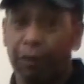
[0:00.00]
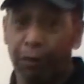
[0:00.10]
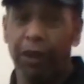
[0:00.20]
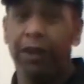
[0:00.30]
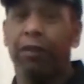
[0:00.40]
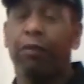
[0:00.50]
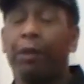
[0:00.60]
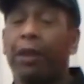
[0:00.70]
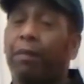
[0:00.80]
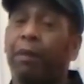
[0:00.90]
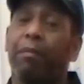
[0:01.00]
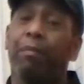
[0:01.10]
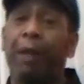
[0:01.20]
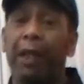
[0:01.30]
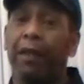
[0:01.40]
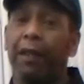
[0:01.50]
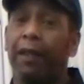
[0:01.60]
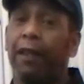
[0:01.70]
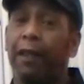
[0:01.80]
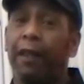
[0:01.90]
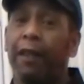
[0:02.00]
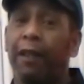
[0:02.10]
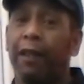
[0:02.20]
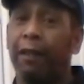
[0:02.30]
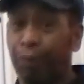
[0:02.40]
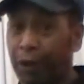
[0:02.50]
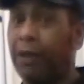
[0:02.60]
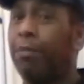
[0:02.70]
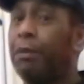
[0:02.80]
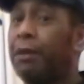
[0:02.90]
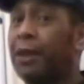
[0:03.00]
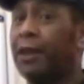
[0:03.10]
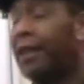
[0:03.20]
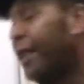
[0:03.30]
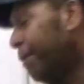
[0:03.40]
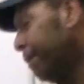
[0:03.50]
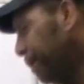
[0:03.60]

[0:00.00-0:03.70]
Your digits will be different, but the principle is the same.